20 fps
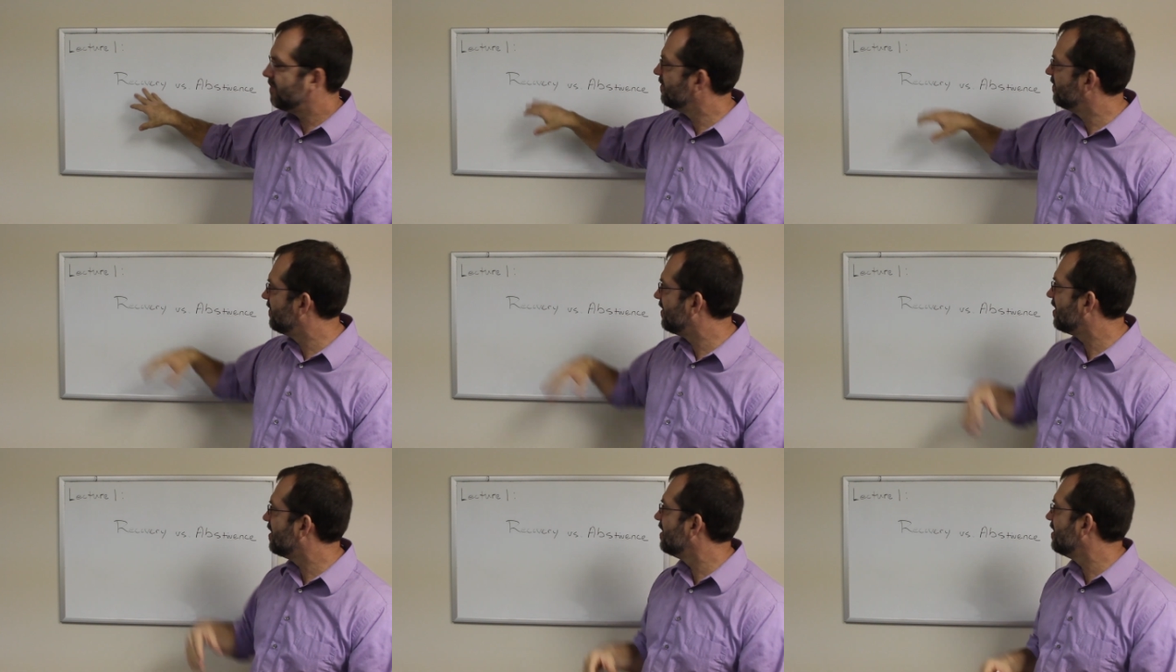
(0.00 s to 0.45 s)

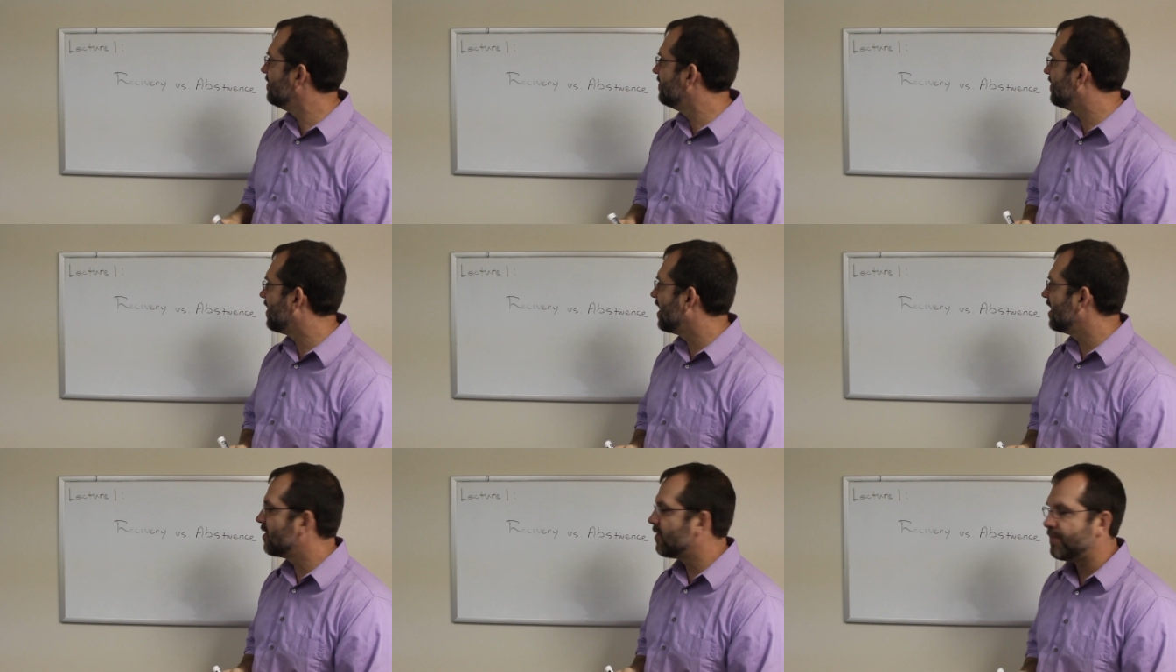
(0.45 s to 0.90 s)
very
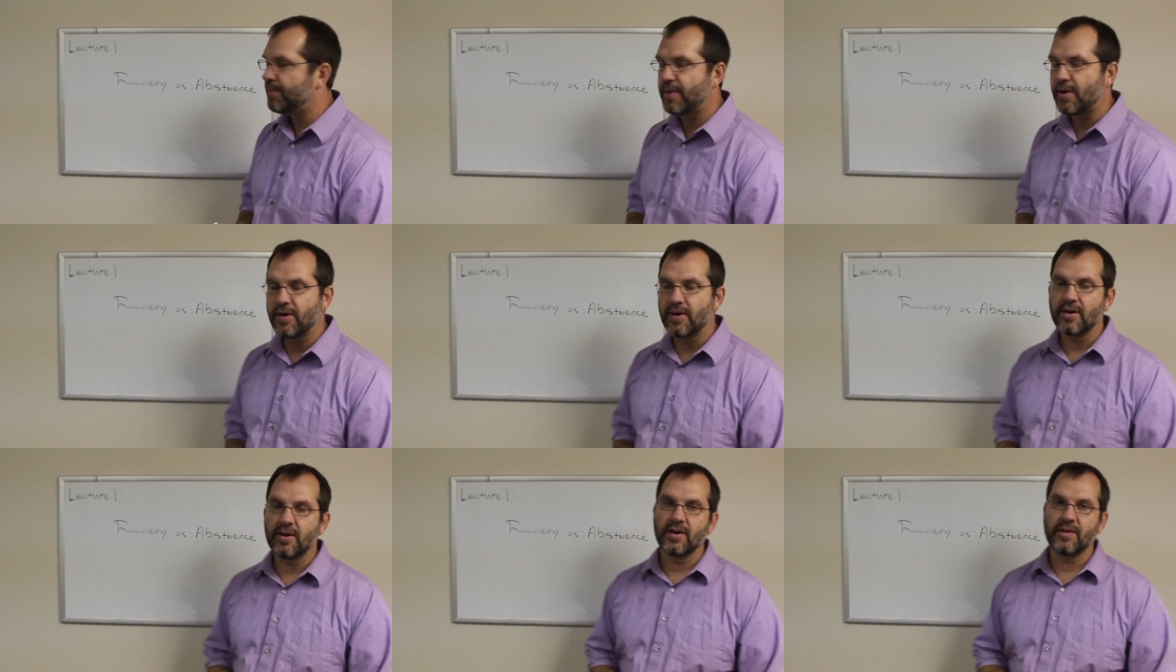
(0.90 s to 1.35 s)
vital
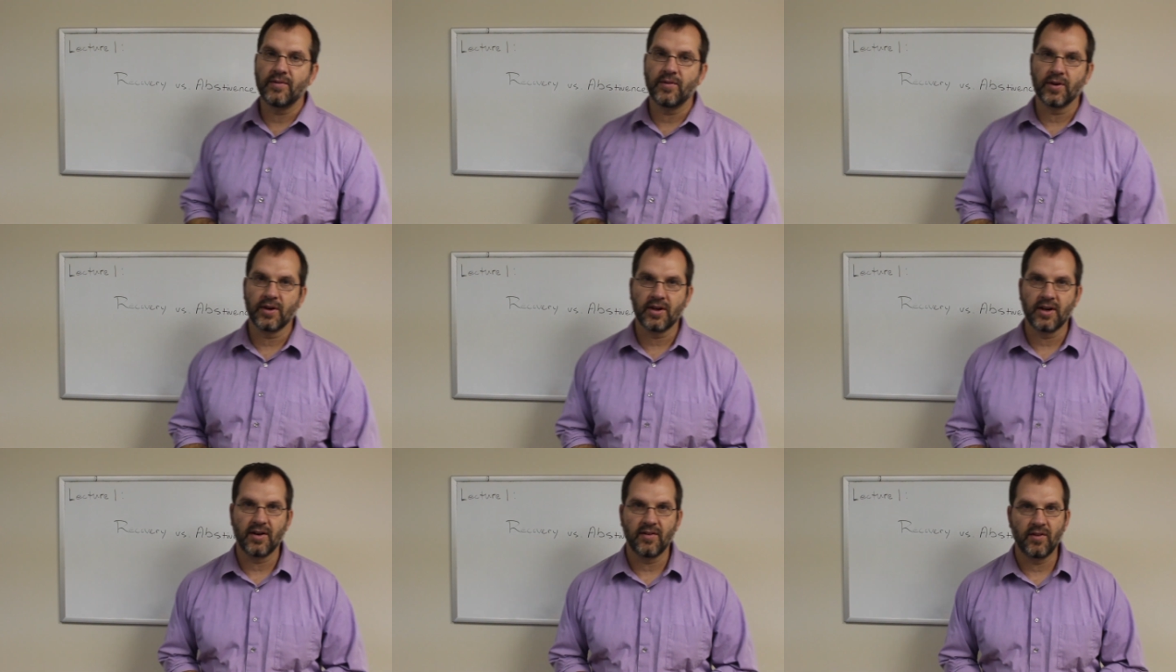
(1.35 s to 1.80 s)
part of
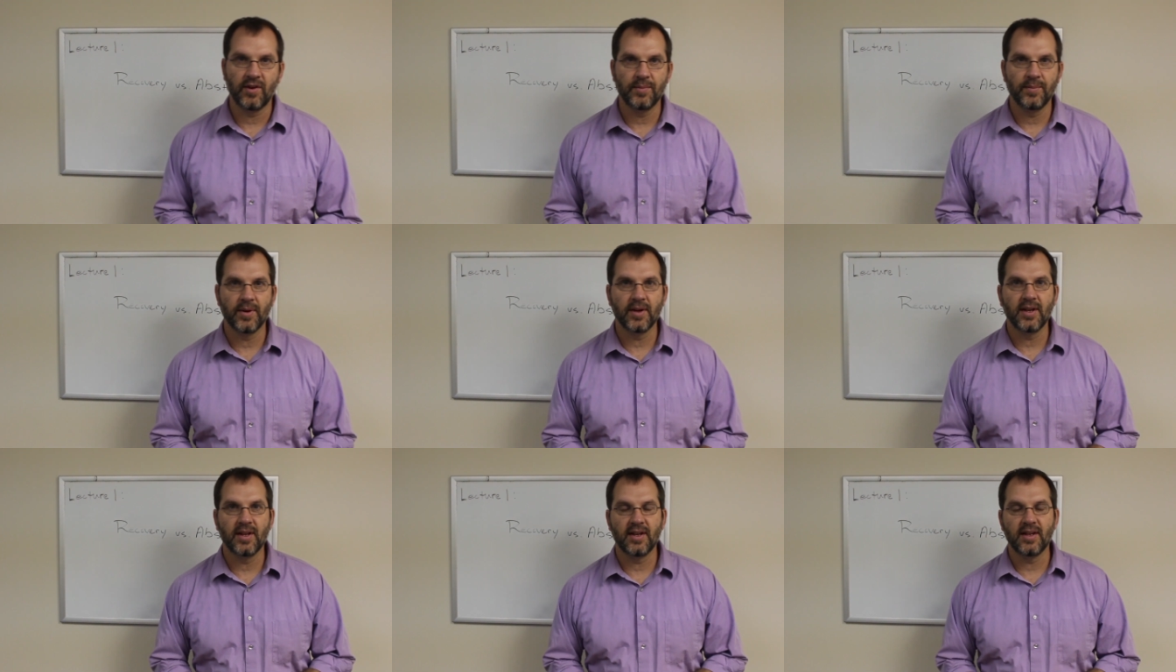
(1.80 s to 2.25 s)
recovery,
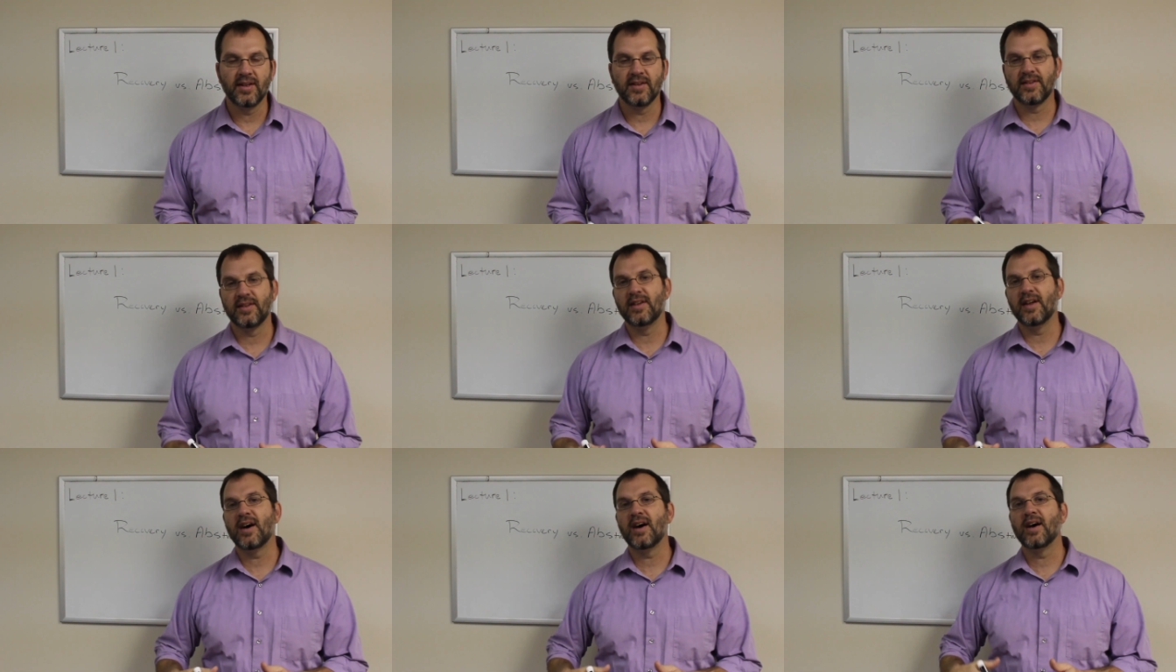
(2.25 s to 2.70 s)
but it
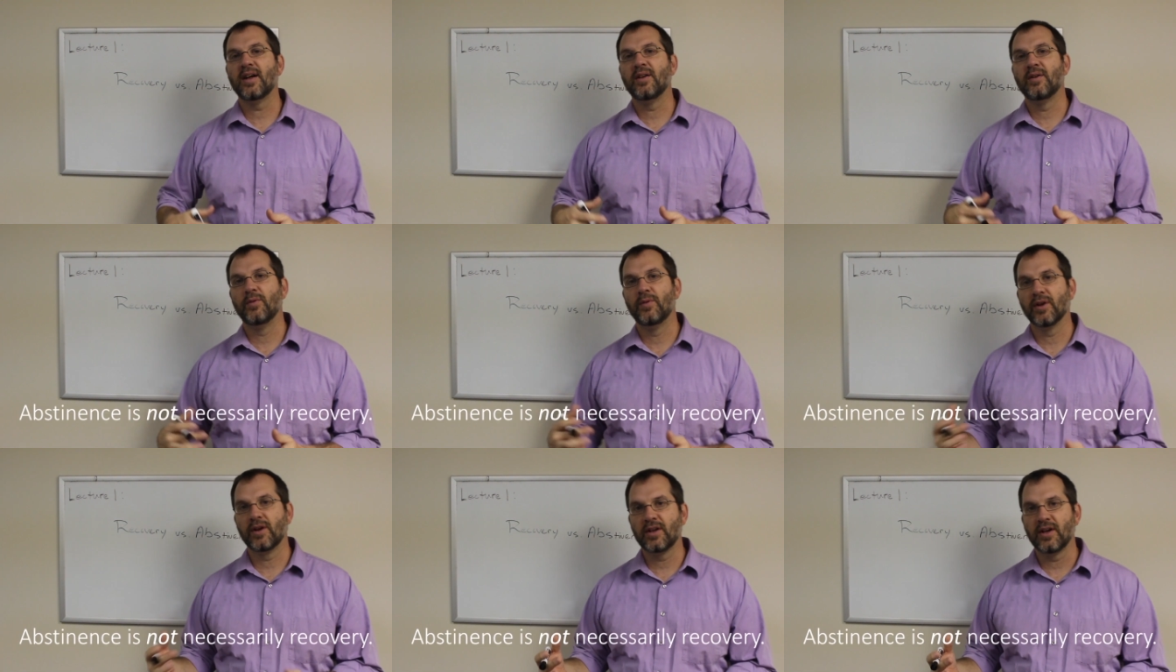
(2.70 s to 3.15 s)
is
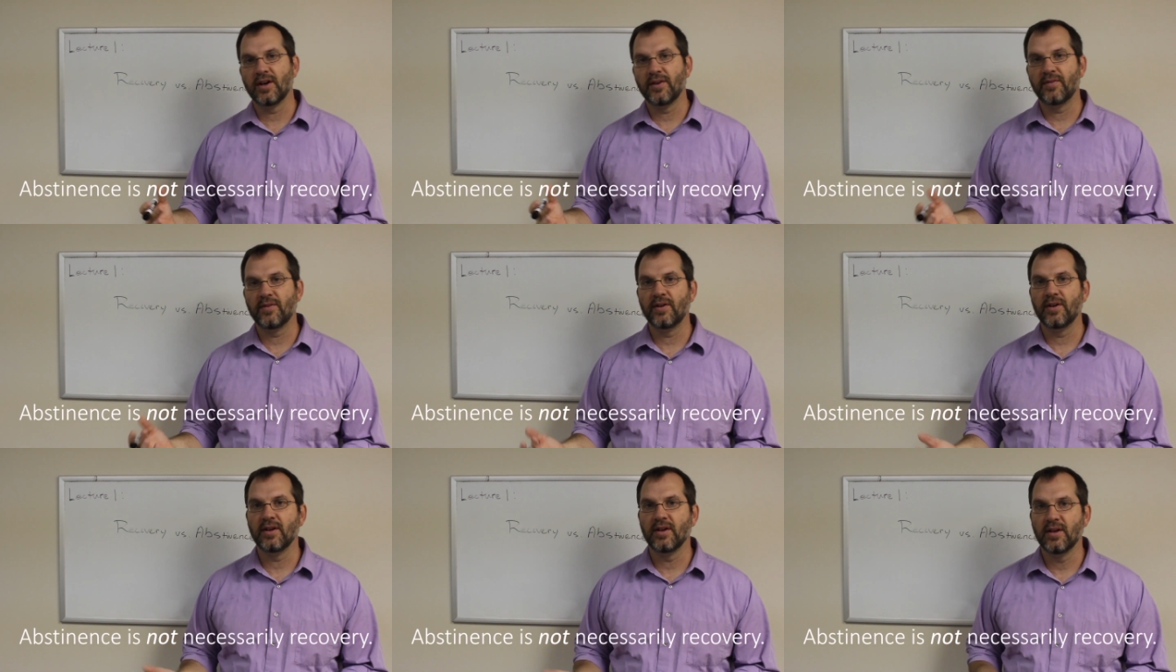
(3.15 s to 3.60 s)
not
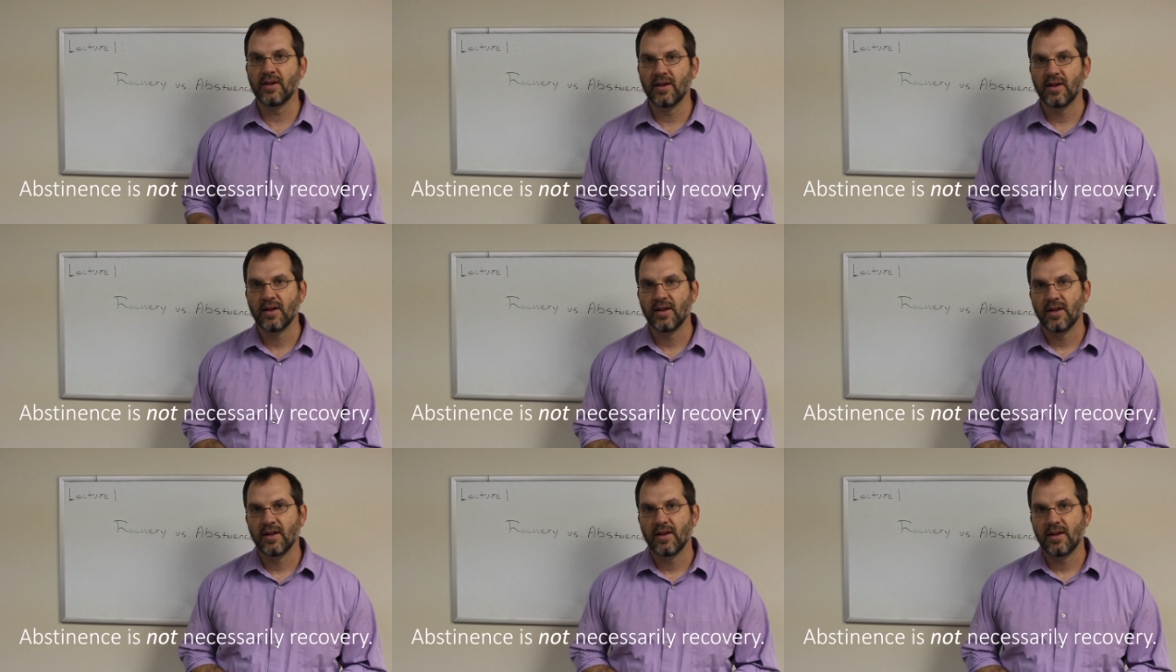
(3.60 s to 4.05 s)
recovery
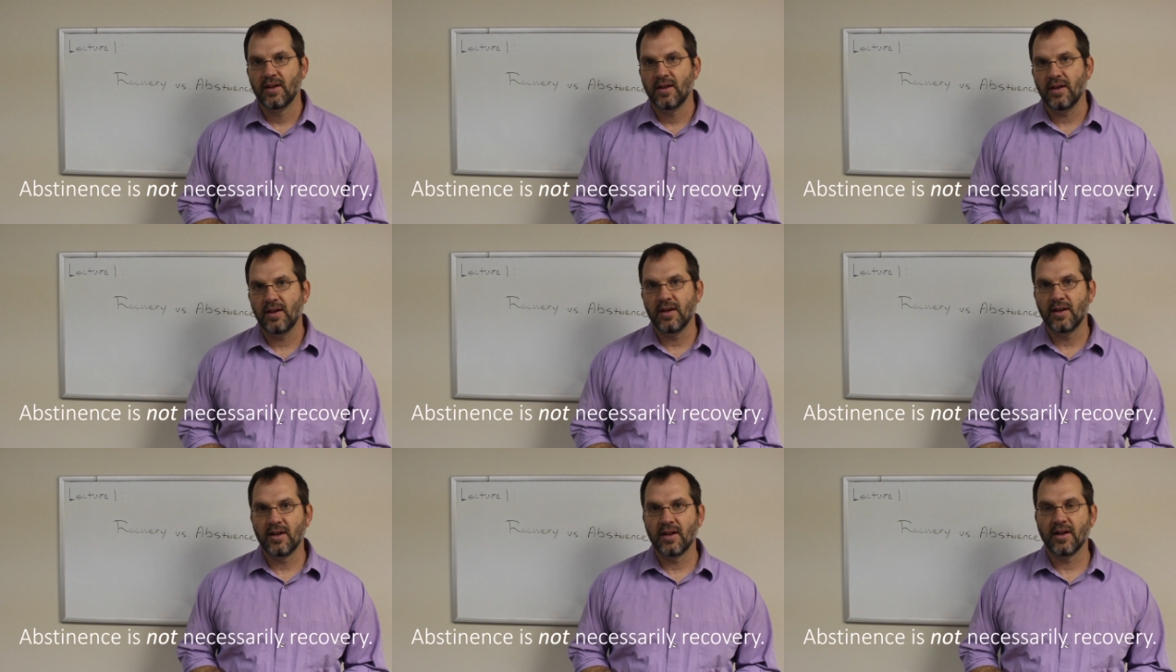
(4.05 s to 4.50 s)

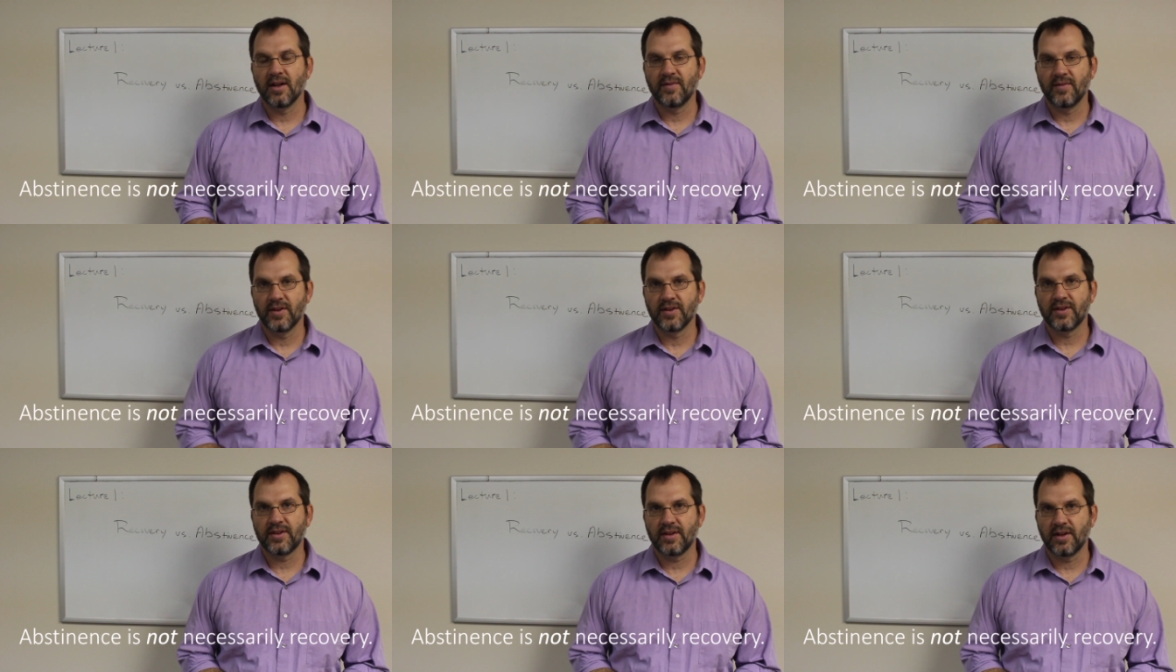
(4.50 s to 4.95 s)
in and
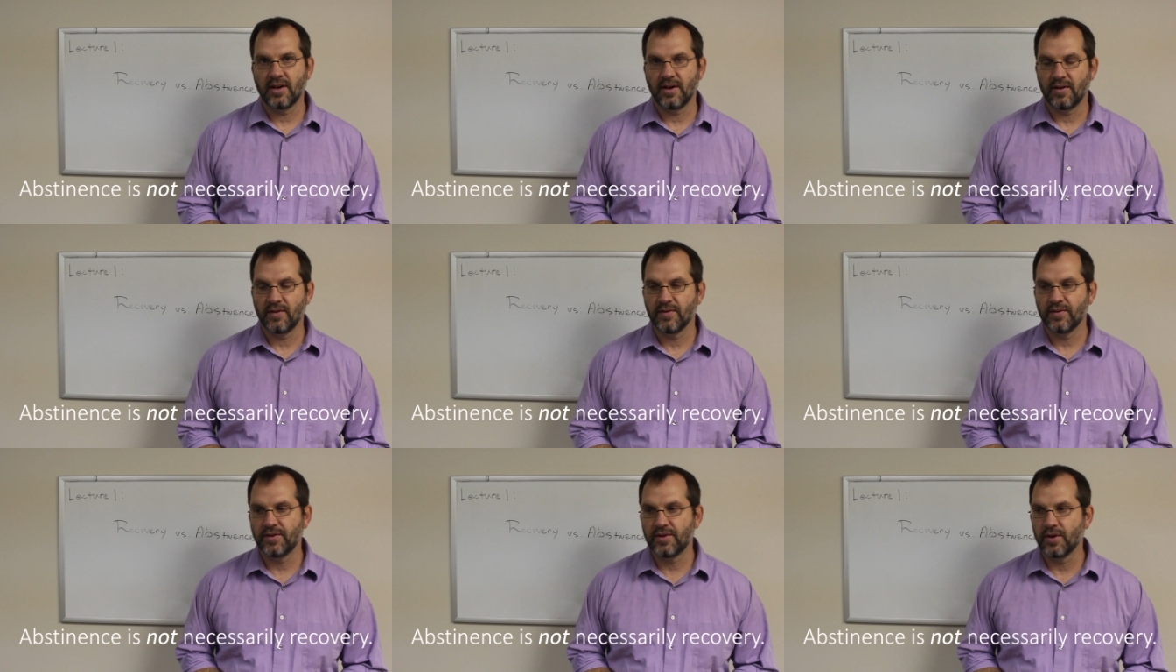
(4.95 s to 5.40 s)
of itself.